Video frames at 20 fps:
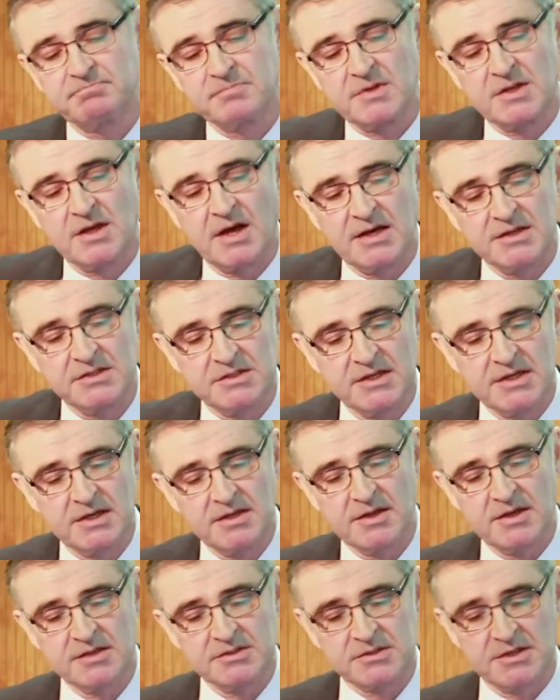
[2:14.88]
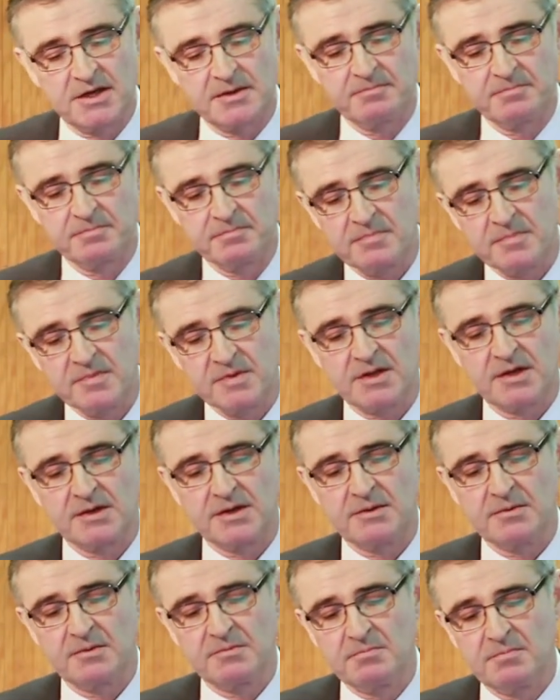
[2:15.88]
the idea that
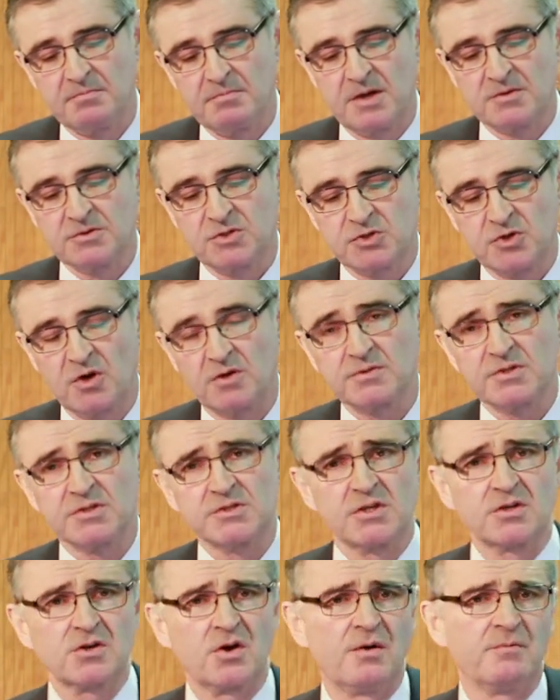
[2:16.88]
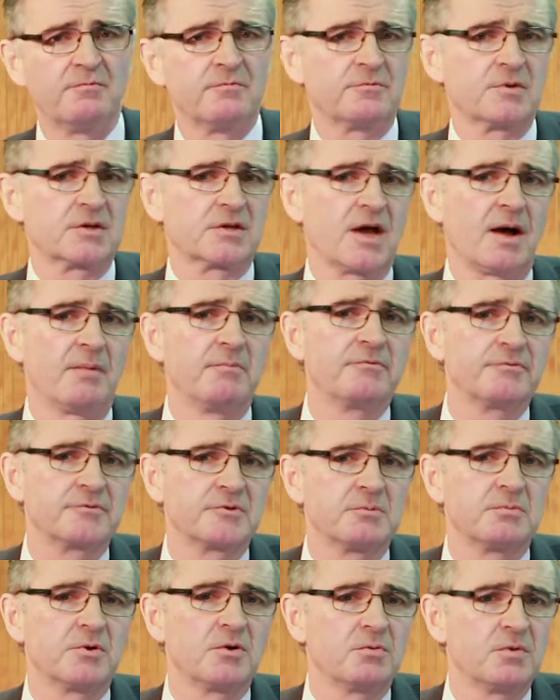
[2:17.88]
most doctors are
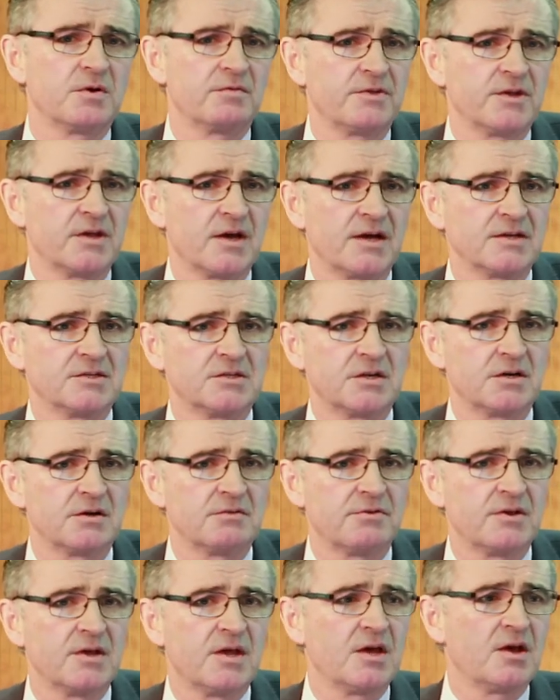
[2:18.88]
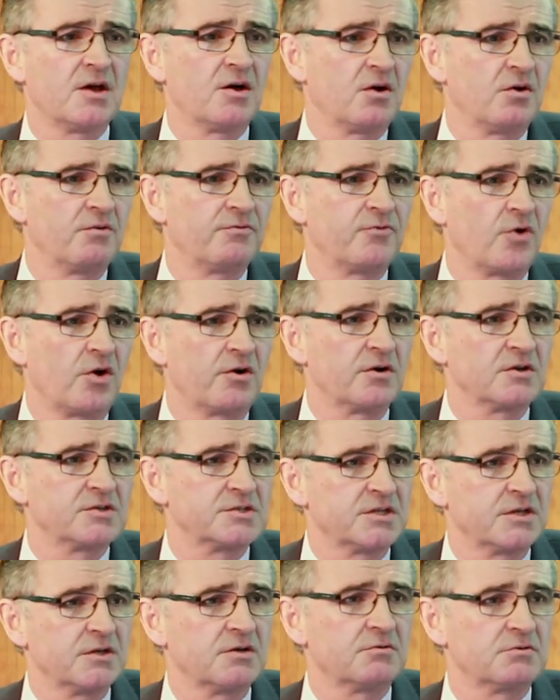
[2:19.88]
comfortable with the idea of
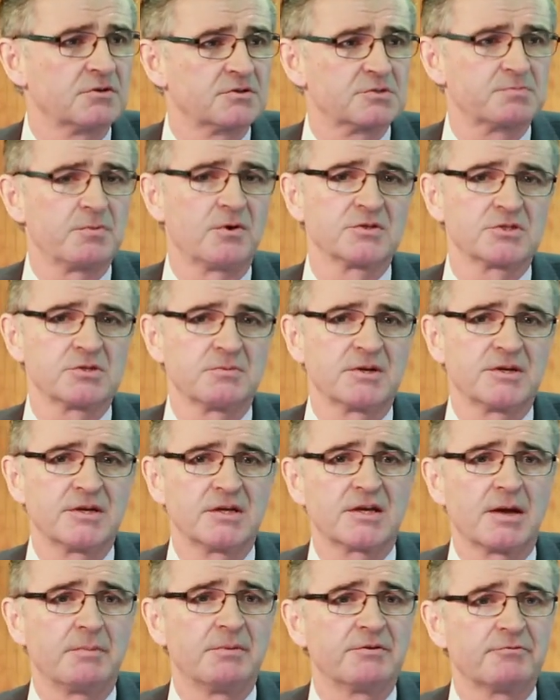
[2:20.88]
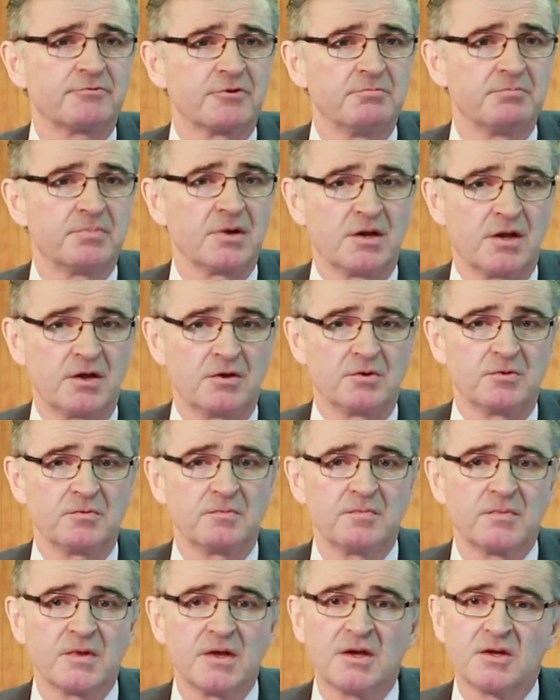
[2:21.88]
authority or responsibility coming from below.
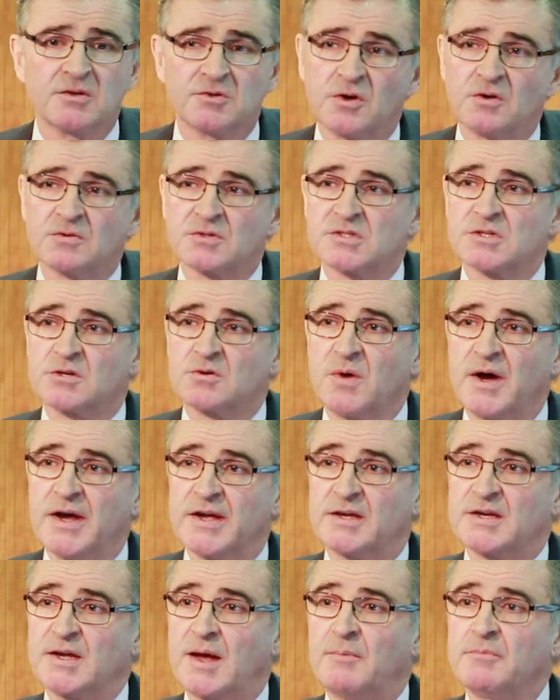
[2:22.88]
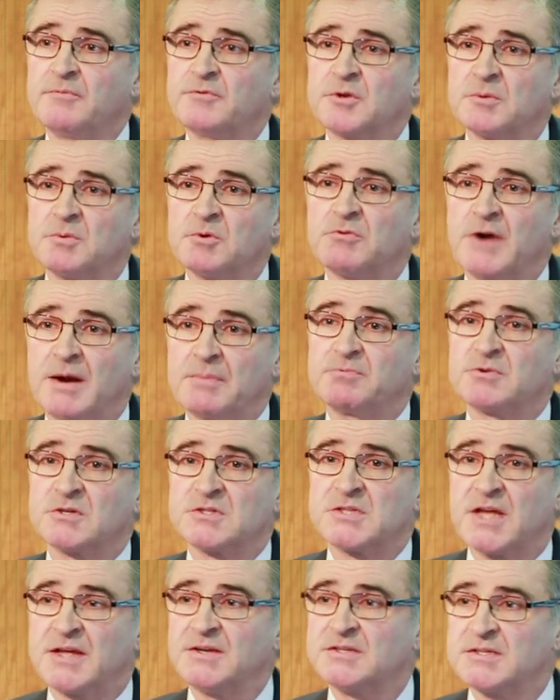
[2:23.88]
Doctors are quite comfortable
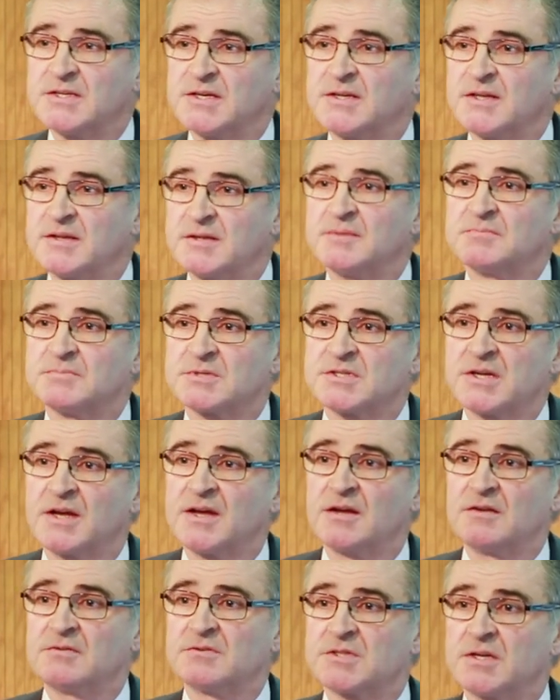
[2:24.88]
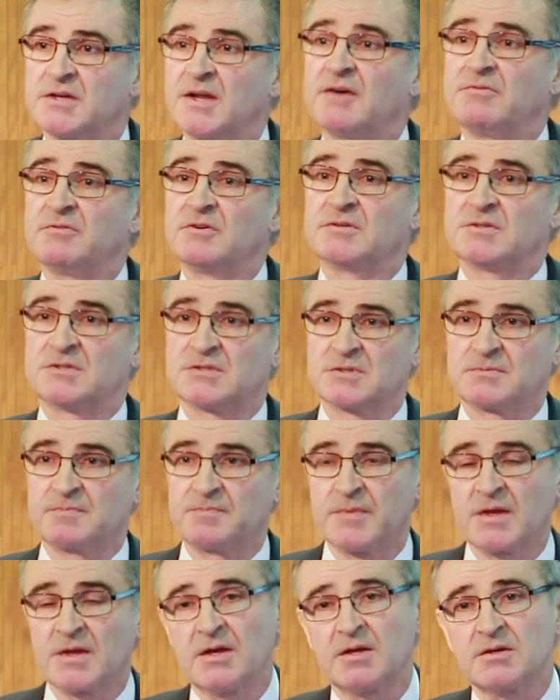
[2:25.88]
representing themselves and others.
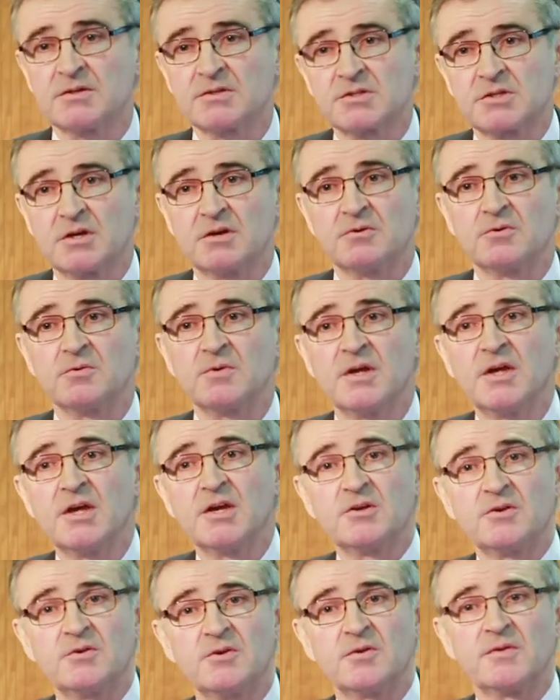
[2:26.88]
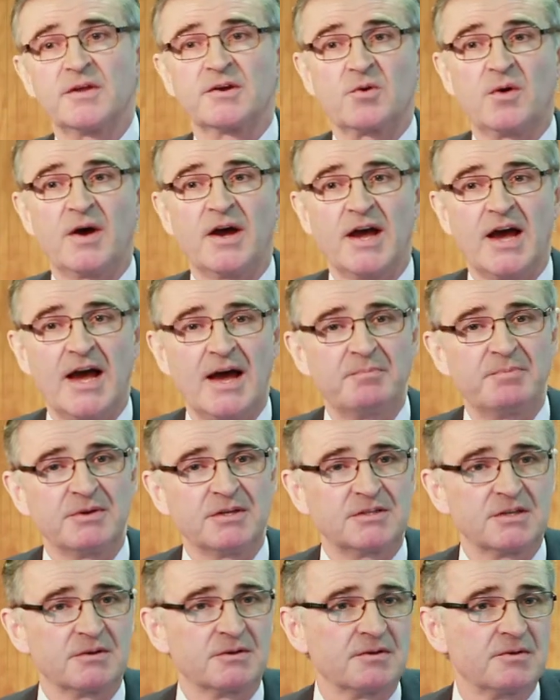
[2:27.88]
So, you know, they're quite happy
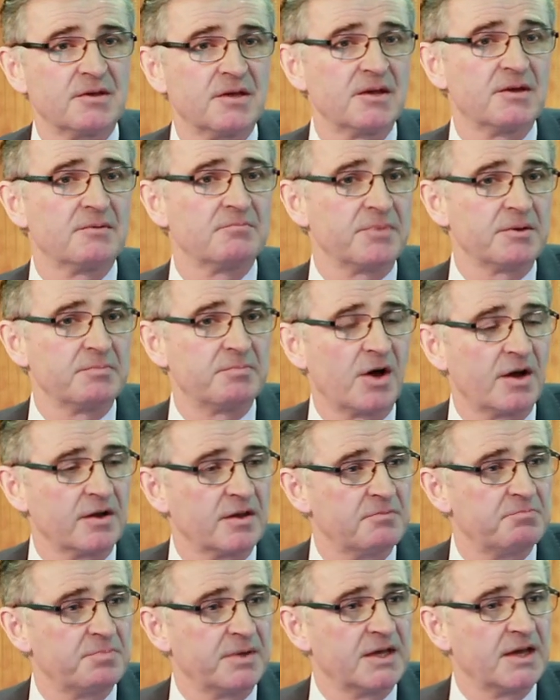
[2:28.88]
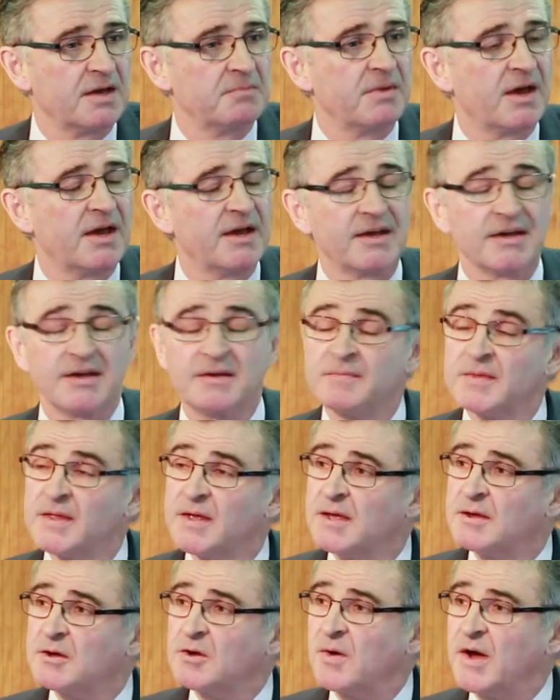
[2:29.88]
to be part of the BMA,
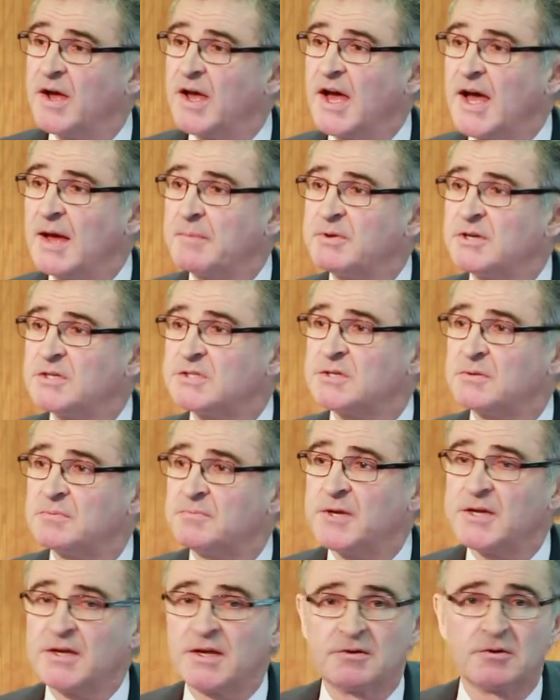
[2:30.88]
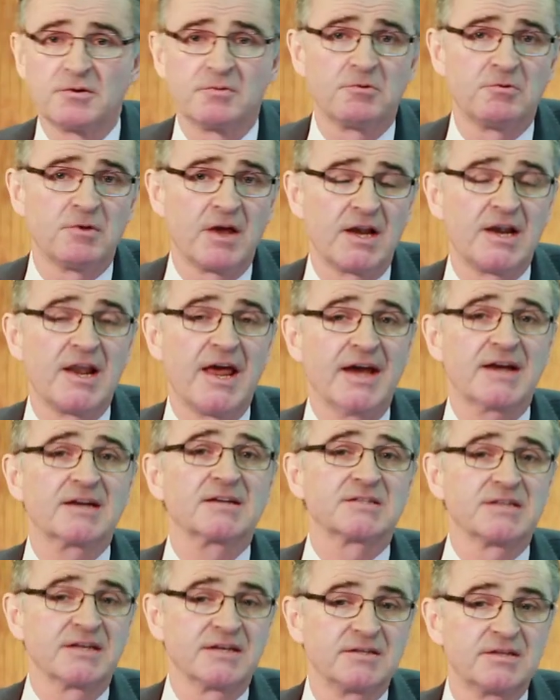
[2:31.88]
quite happy to be
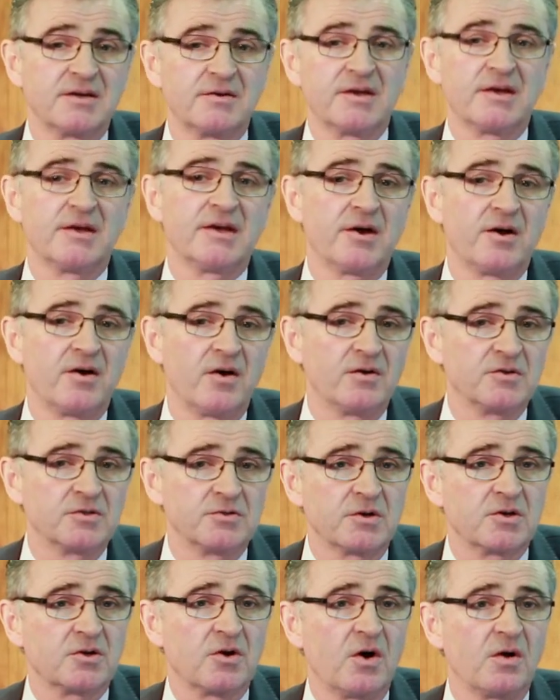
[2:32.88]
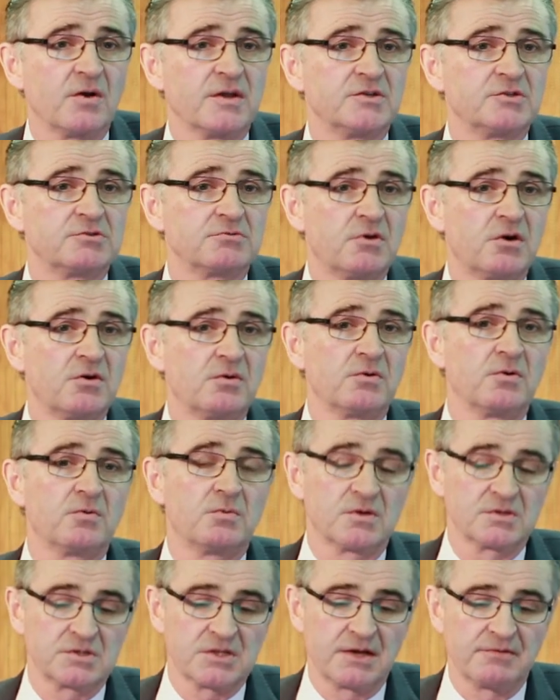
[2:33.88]
elected onto a college role or
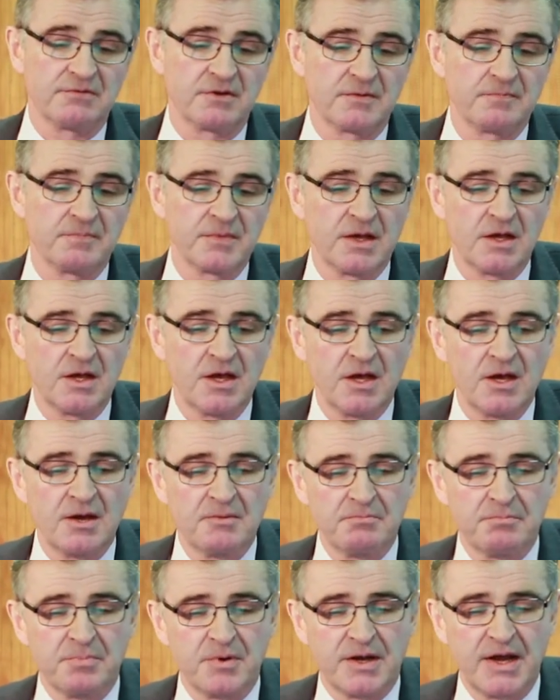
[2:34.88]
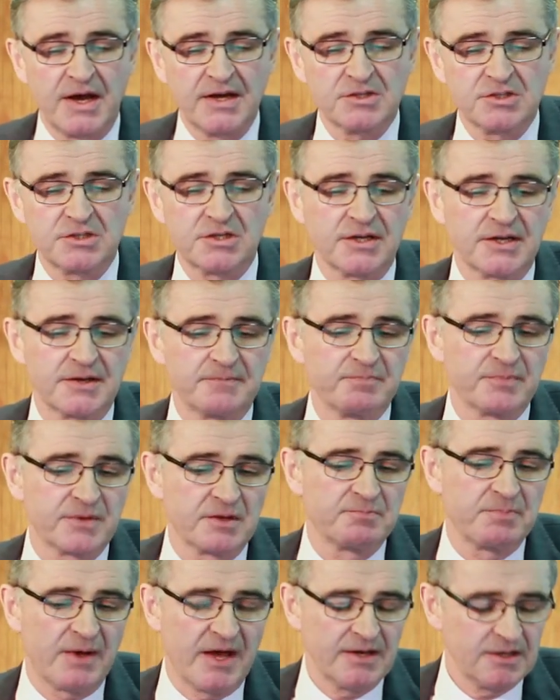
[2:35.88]
whatever. But actually,
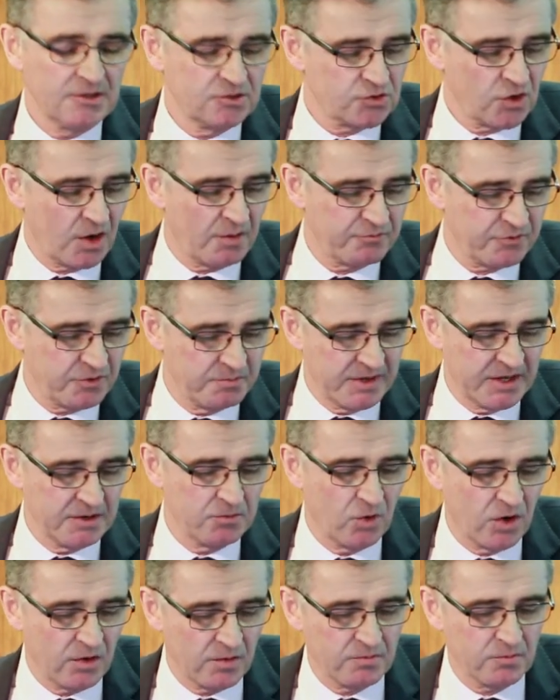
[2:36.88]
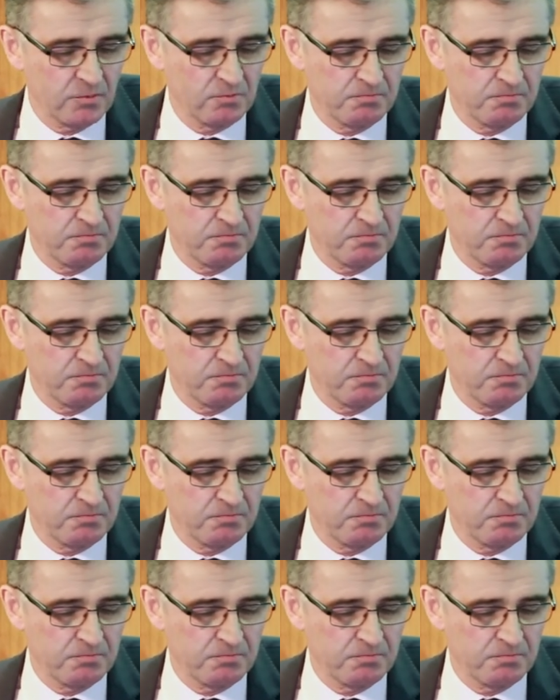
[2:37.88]
the penny dropped for me with